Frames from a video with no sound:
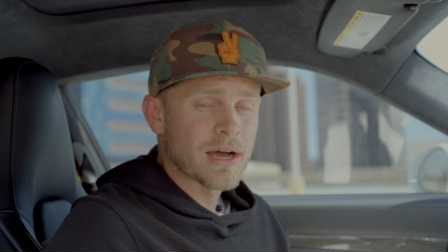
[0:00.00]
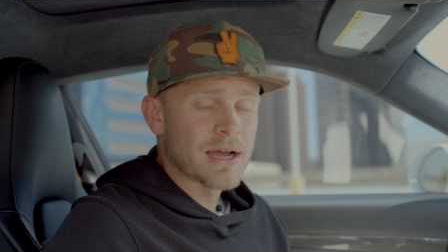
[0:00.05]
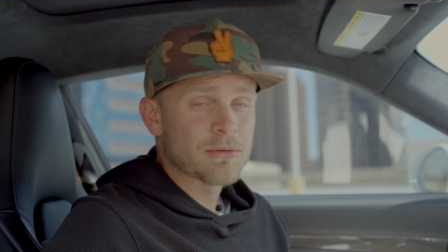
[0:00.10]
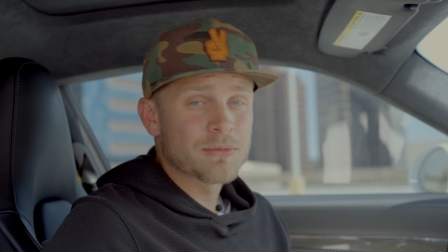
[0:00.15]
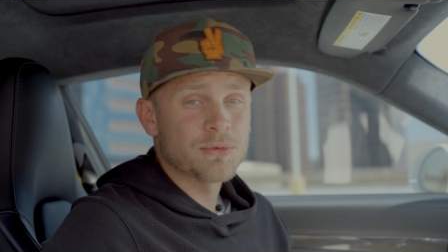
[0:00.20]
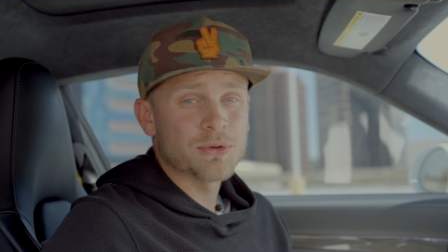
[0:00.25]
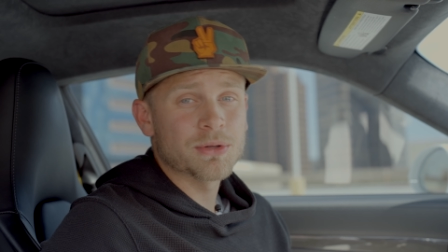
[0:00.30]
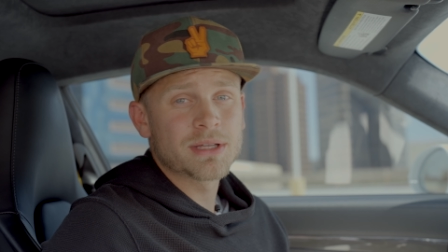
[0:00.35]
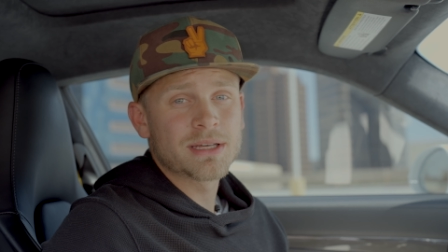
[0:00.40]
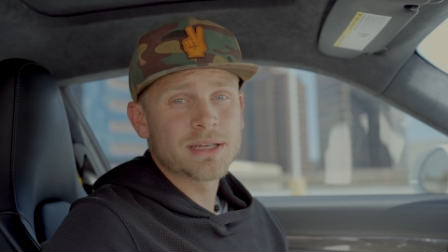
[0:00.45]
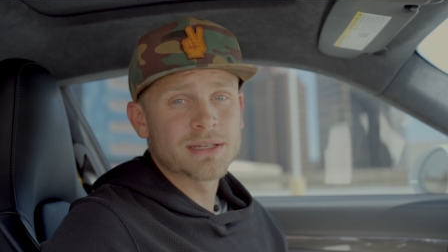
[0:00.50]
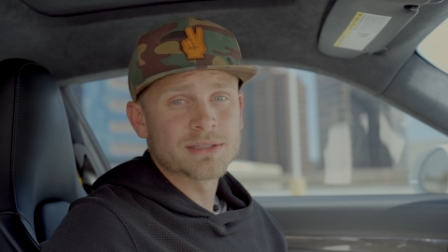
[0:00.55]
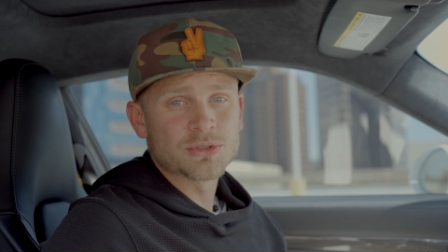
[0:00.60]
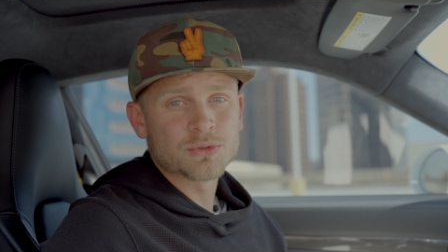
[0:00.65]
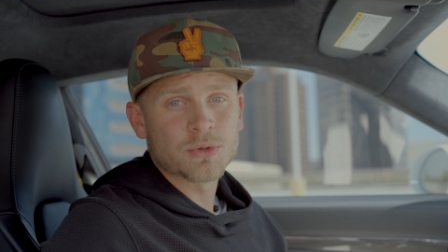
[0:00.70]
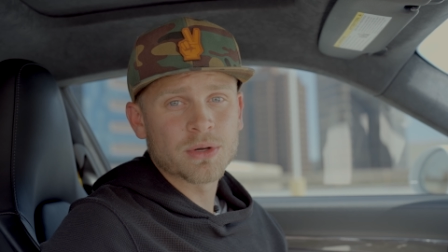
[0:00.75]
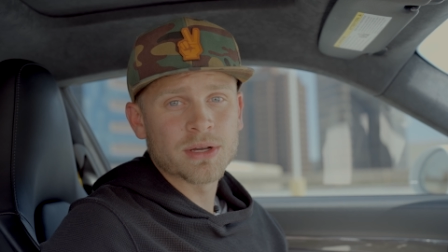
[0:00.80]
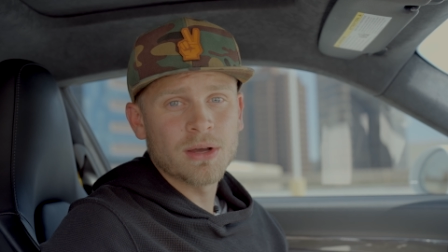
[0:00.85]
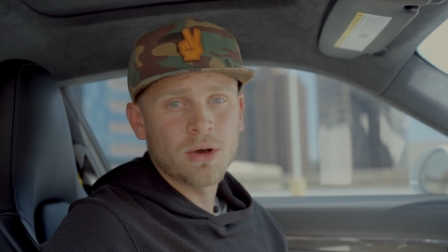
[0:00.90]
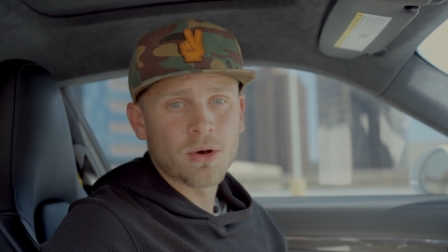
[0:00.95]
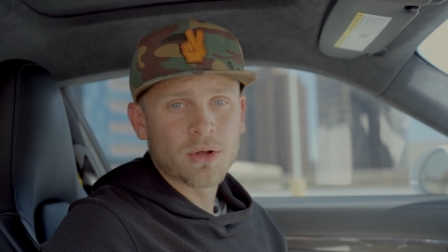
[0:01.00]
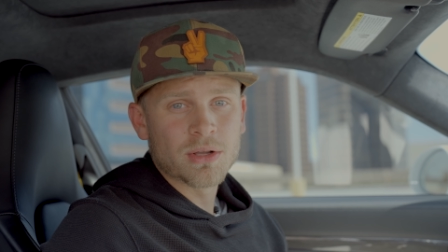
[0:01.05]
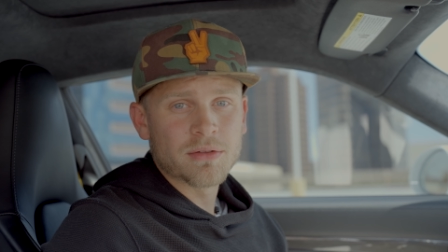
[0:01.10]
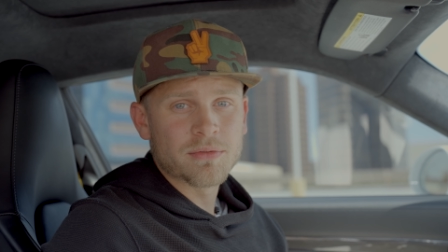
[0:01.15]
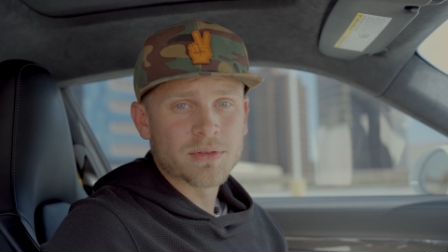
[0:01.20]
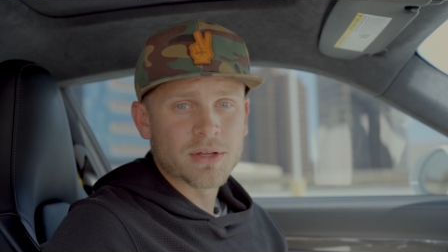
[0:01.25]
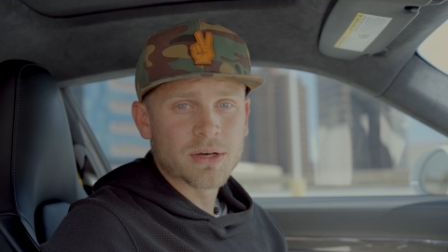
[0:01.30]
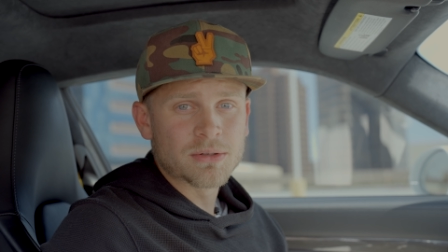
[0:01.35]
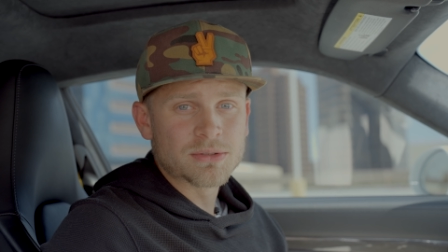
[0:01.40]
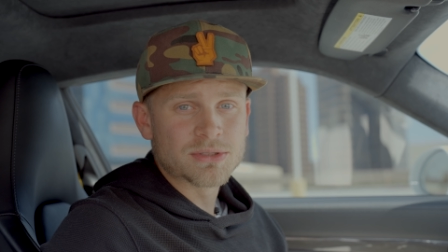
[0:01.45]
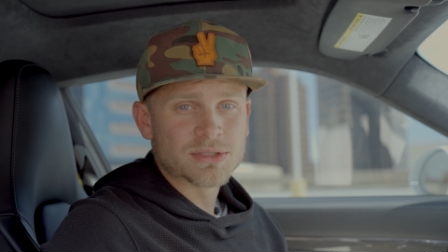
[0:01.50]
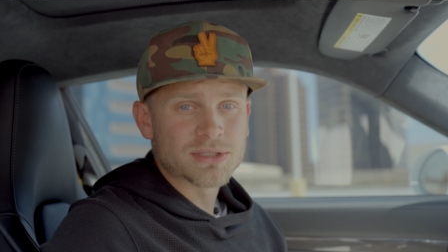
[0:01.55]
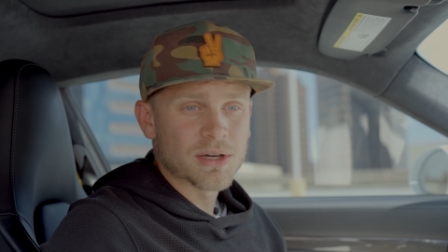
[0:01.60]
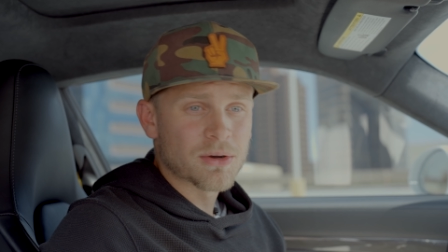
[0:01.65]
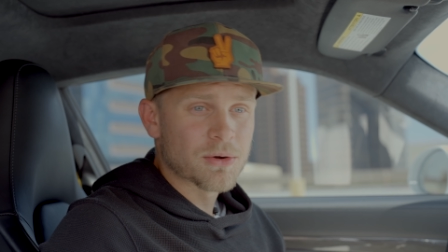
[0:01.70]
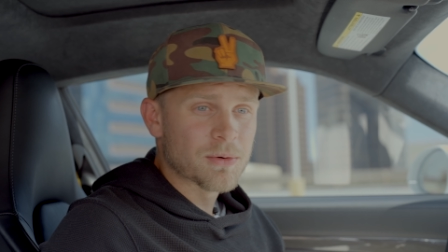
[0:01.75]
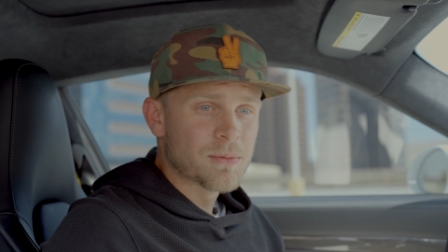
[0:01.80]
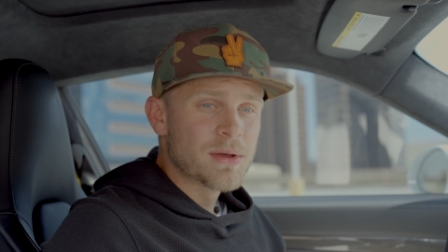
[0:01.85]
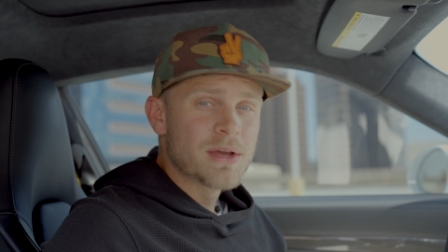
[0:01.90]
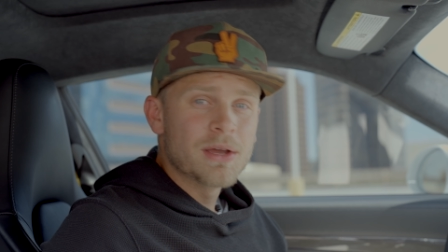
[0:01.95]
I really enjoy all of those,
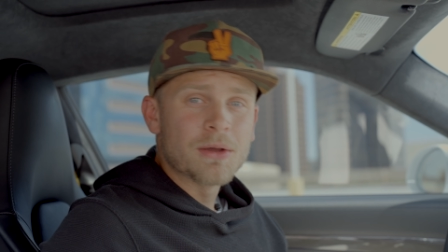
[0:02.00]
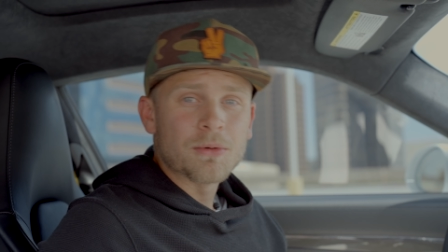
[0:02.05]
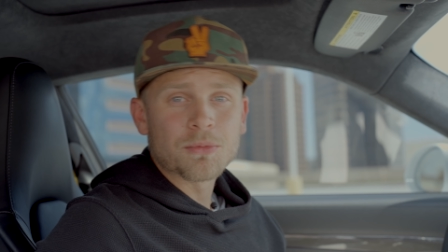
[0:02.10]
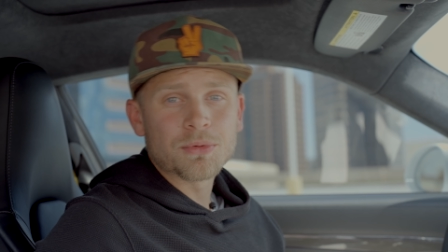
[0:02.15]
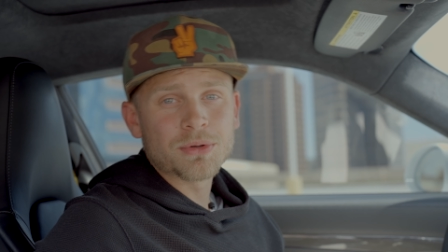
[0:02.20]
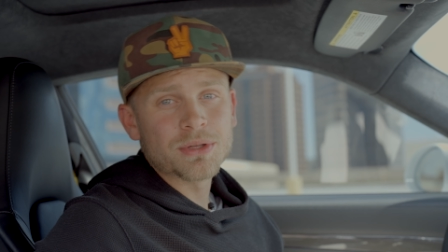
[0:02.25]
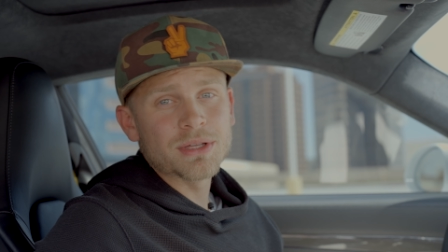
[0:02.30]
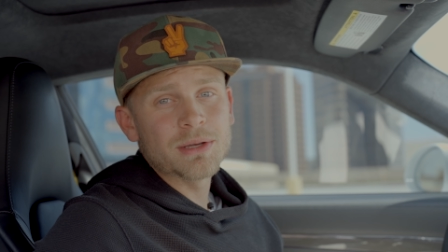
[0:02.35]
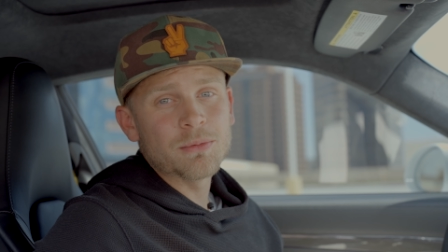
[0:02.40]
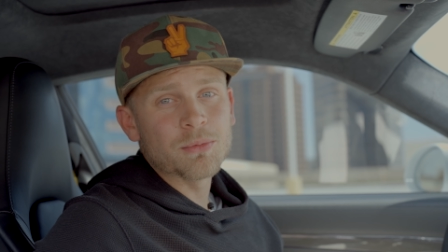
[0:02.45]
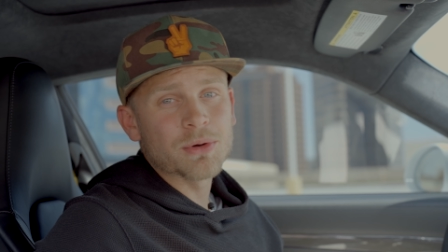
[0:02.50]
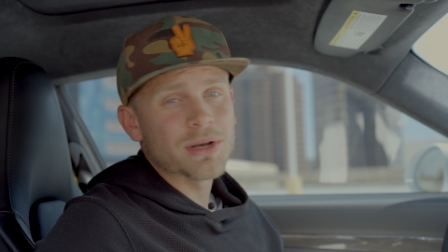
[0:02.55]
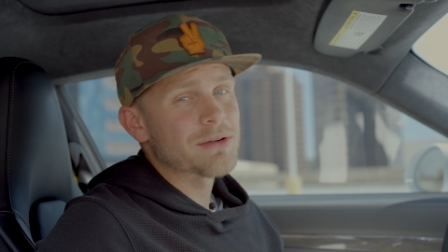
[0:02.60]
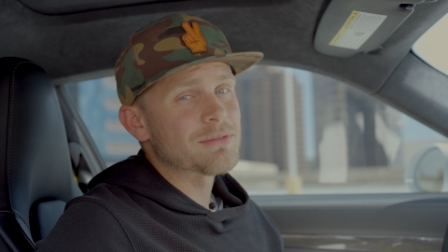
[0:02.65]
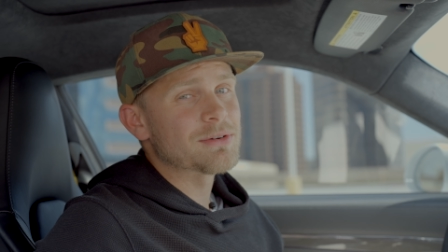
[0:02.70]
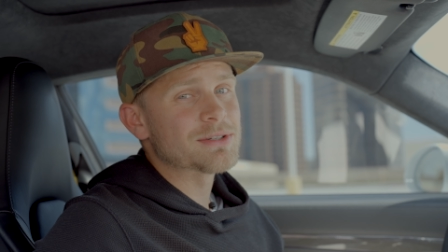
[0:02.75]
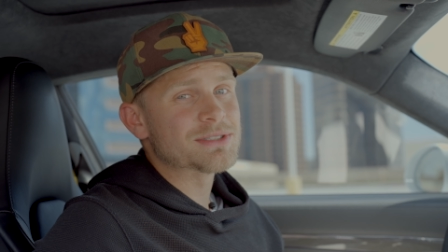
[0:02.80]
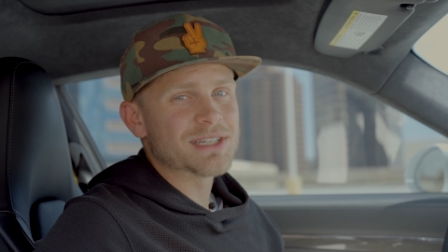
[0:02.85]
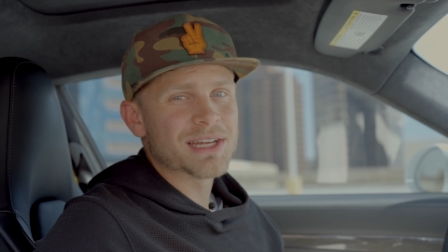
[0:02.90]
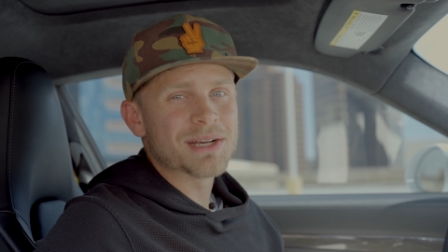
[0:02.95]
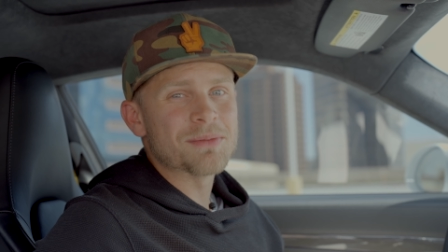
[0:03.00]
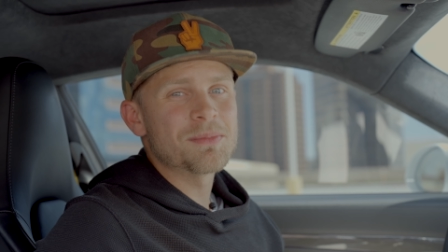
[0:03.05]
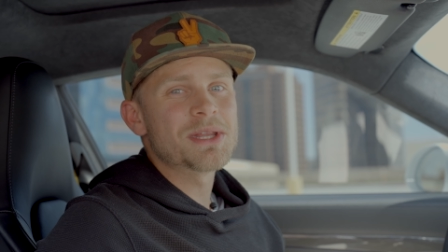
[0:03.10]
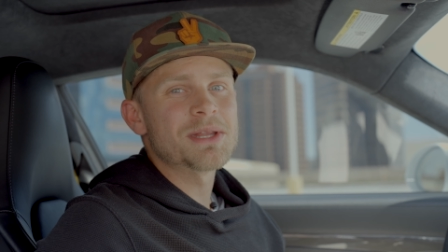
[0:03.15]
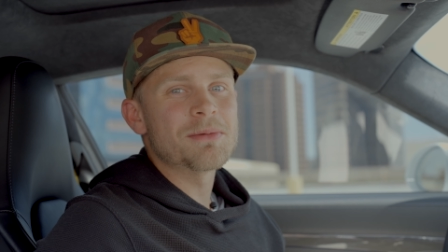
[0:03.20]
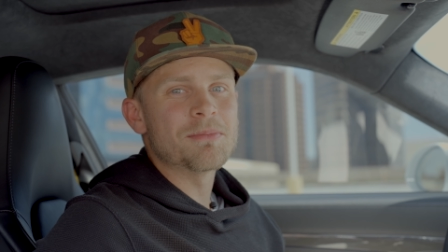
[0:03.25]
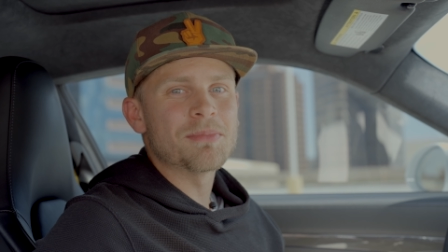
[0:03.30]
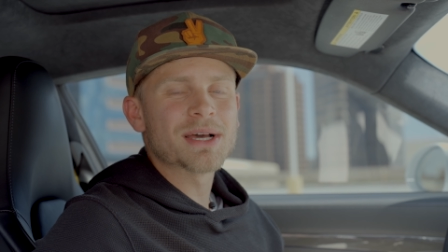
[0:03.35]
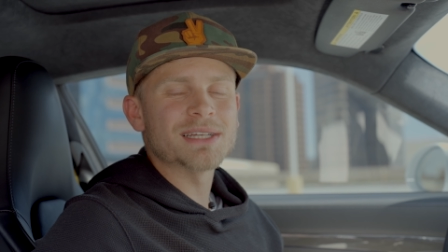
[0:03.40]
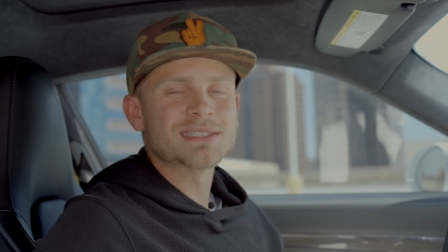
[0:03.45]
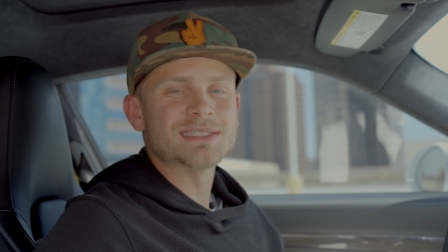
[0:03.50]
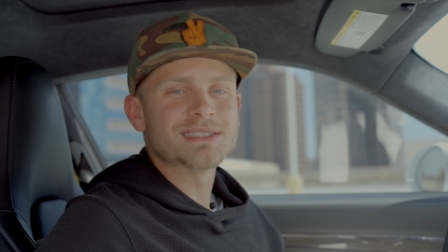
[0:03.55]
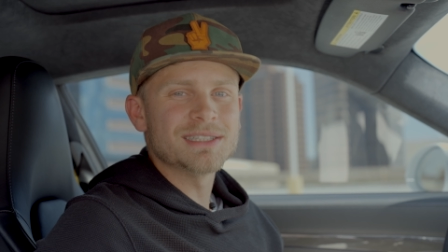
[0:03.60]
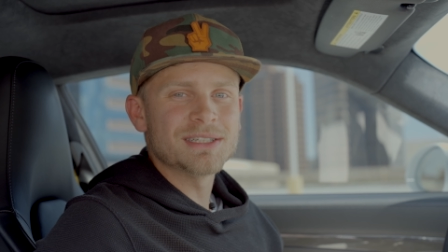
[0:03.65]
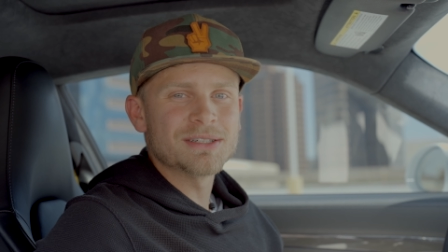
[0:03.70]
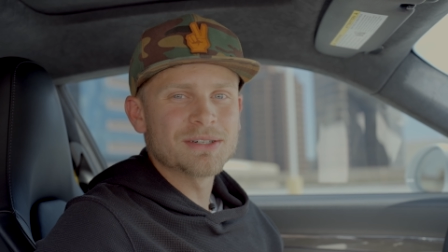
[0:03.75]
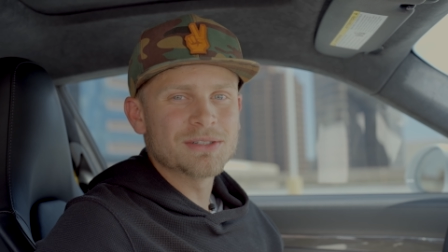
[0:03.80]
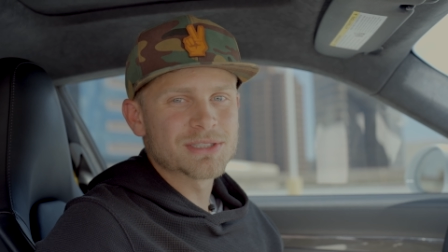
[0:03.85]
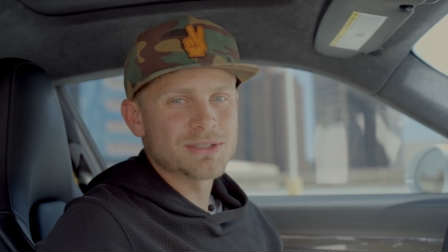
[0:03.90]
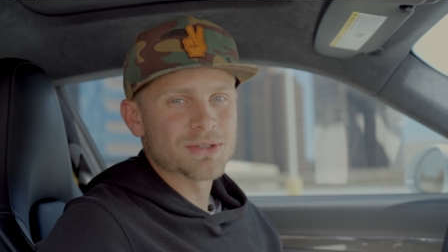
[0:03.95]
so really whatever is going to be the best deal,